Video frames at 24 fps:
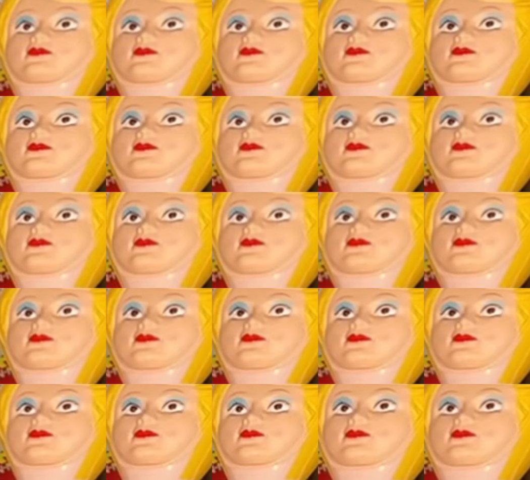
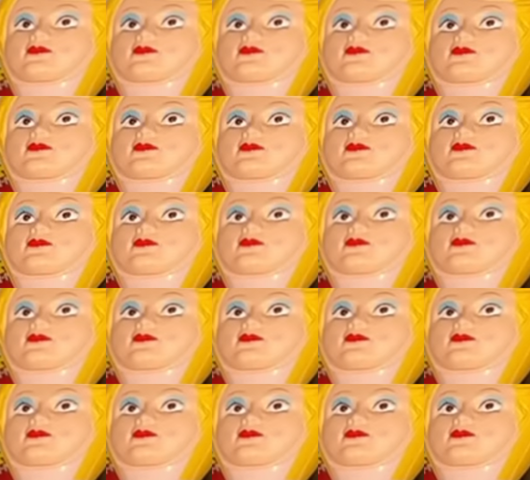
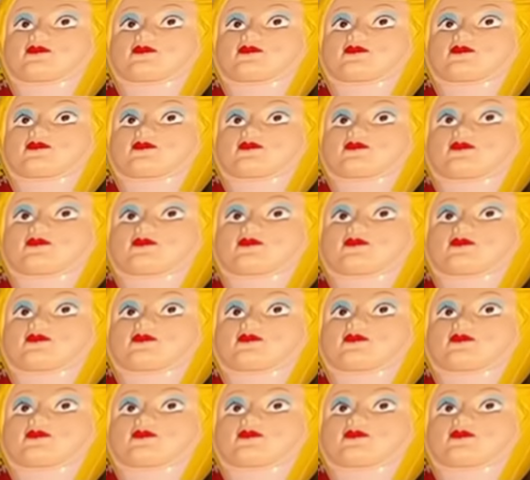This person isn't speaking.